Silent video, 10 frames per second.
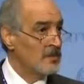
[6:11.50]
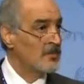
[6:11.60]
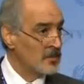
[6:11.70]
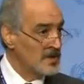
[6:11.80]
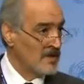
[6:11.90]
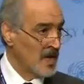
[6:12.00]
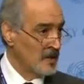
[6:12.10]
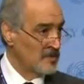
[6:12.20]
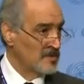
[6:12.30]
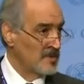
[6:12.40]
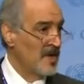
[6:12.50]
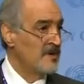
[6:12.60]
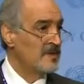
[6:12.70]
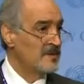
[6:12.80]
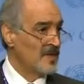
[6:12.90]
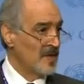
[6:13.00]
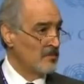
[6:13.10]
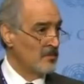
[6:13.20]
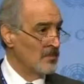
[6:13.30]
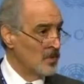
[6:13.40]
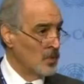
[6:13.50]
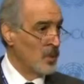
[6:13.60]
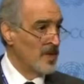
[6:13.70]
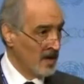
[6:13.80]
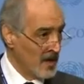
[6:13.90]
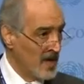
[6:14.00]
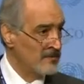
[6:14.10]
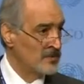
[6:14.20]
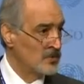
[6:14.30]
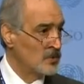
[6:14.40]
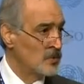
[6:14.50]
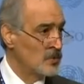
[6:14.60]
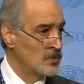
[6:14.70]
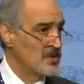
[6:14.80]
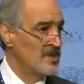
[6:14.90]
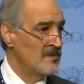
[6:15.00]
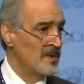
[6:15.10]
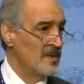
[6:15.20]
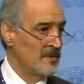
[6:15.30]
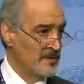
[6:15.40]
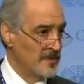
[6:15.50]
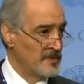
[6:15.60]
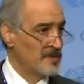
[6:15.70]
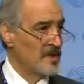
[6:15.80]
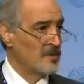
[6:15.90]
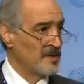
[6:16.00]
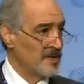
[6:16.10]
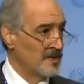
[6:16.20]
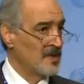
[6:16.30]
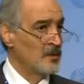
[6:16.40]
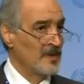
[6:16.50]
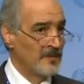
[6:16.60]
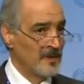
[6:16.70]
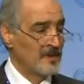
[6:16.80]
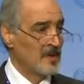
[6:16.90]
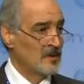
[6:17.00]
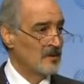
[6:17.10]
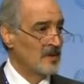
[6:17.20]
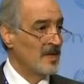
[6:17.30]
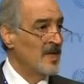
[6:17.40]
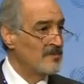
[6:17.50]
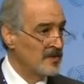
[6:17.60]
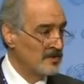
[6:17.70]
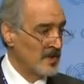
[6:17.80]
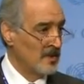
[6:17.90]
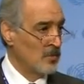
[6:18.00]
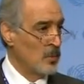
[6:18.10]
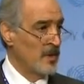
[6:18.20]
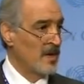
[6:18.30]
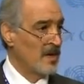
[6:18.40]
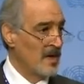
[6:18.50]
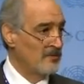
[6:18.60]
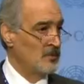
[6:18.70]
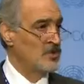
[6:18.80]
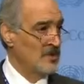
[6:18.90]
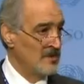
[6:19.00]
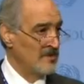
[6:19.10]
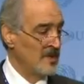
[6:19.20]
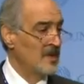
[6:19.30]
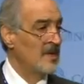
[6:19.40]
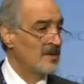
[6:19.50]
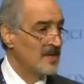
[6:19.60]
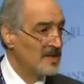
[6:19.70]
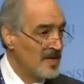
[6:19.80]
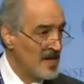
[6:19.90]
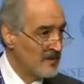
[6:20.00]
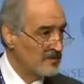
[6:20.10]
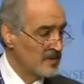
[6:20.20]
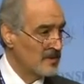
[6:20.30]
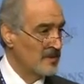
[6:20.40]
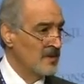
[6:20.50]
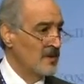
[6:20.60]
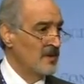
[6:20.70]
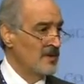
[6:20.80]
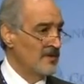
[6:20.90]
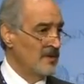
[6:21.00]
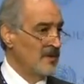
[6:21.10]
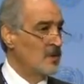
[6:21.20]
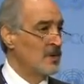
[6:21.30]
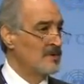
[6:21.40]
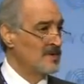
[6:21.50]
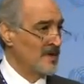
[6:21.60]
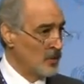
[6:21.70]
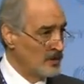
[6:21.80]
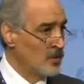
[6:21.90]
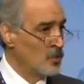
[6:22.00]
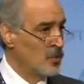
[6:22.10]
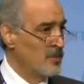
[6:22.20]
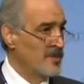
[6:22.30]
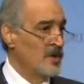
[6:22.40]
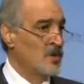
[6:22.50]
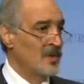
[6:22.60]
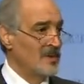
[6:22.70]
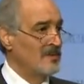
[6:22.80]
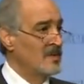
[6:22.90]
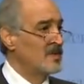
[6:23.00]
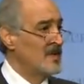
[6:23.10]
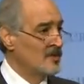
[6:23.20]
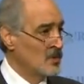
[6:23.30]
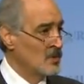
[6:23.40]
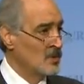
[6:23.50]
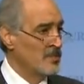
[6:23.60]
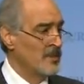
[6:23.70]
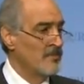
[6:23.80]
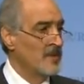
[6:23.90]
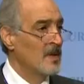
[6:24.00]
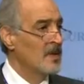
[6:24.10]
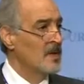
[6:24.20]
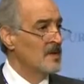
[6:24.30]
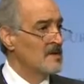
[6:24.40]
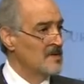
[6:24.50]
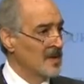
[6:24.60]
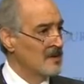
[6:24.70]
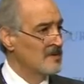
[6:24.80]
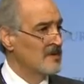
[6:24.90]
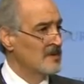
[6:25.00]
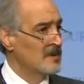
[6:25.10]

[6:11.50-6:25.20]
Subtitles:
3 times, every time we arrived to Geneva, the first round, second round, and third round, every time we arrived to Geneva, the day after, the Saudi group, they call it the Riyadh group, sulked,